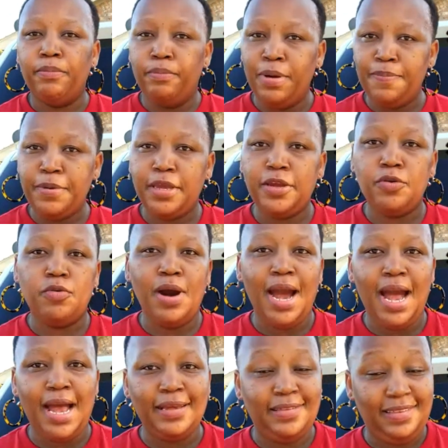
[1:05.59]
Maybe you
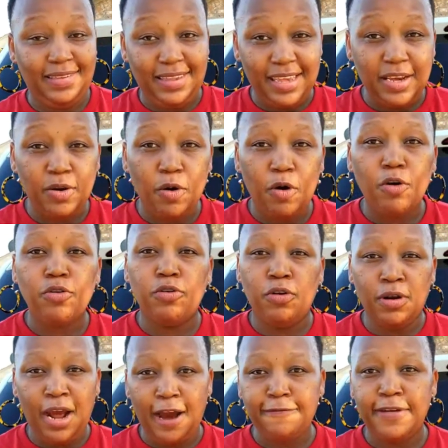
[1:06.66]
are single, you
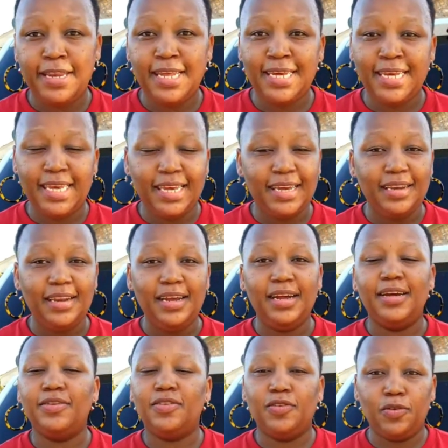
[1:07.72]
don't have any kid,
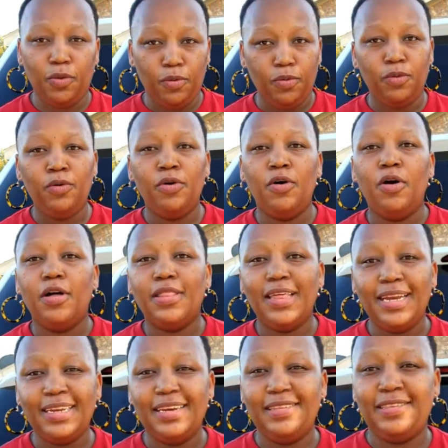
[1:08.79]
so
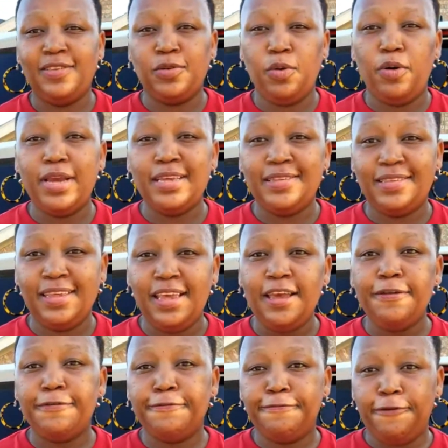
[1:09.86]
that is so easy
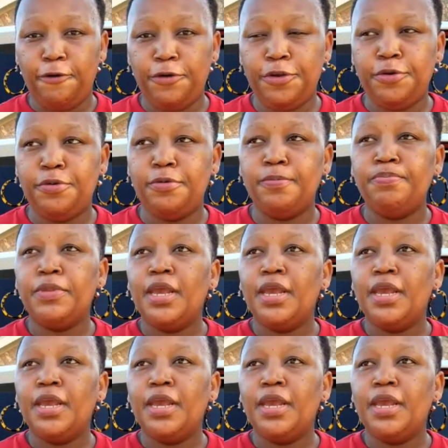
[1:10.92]
for you.